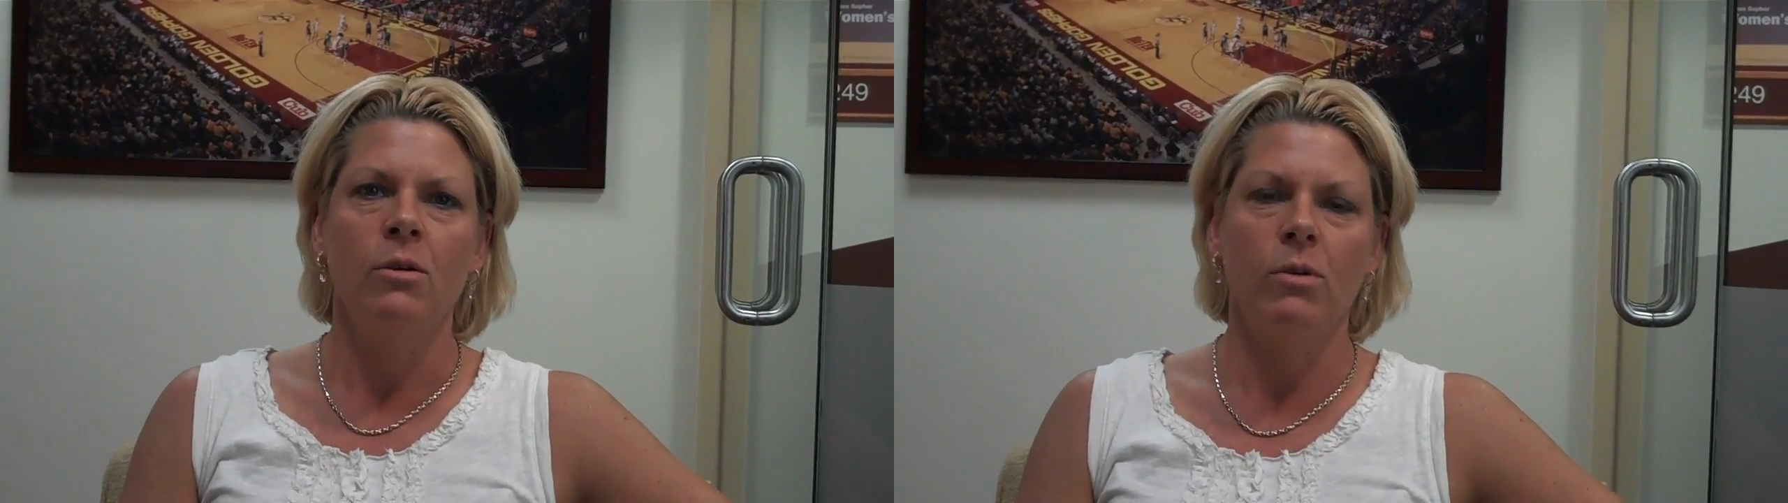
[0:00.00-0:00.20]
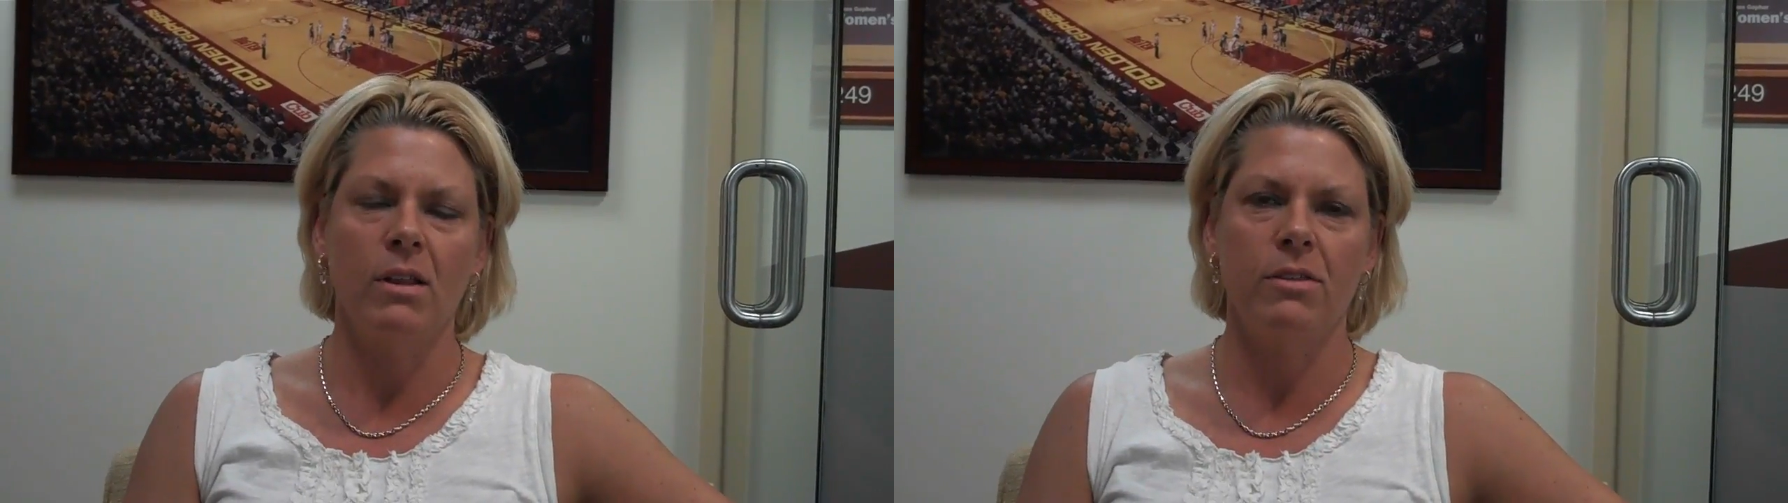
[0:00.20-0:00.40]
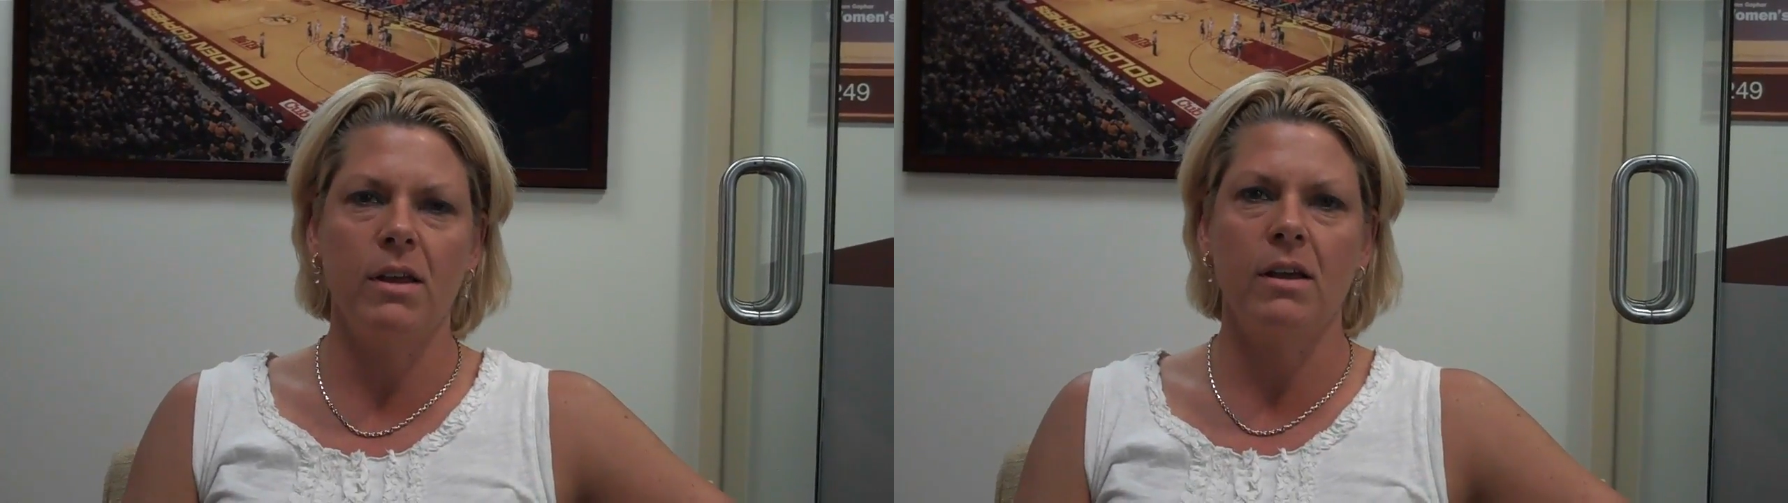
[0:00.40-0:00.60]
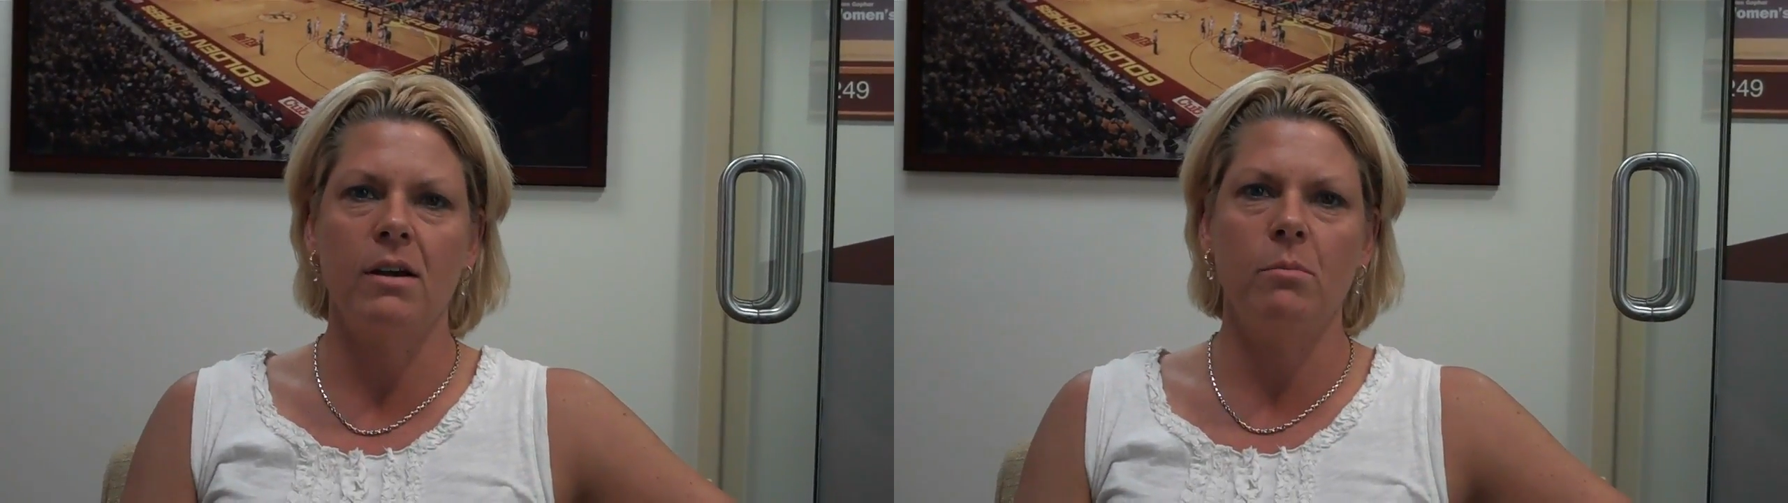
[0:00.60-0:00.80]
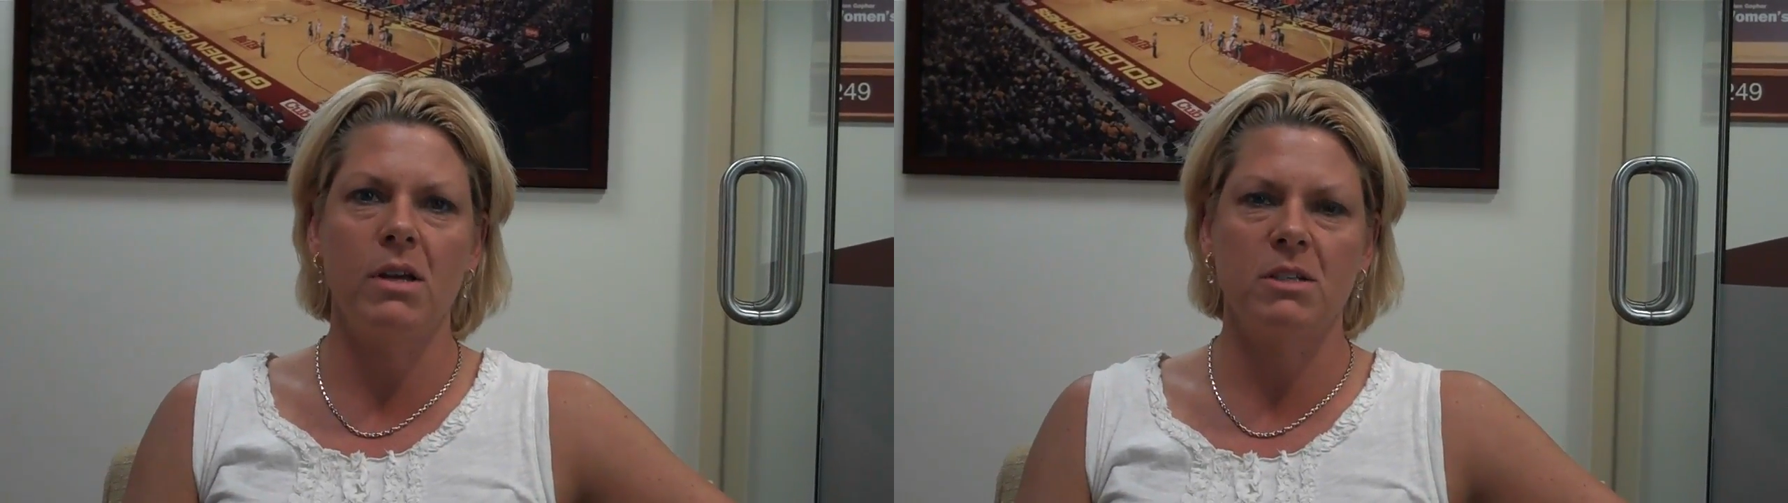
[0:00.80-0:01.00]
I want to thank
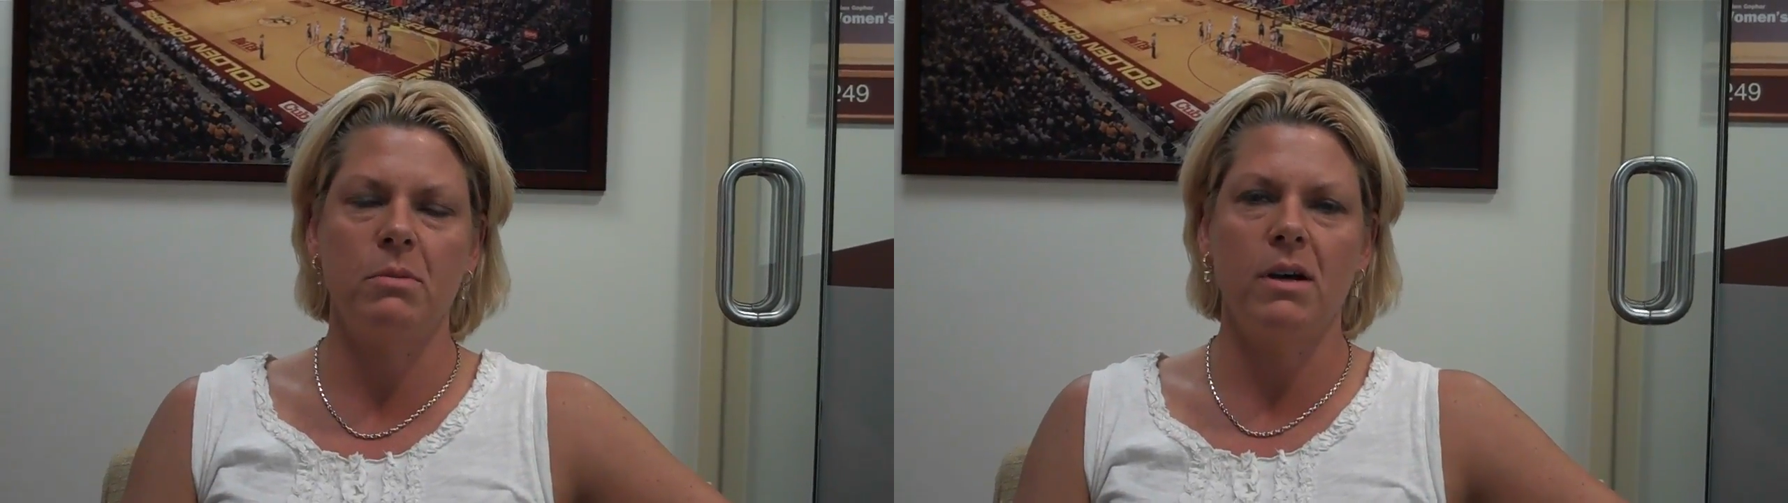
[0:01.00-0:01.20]
uh, Best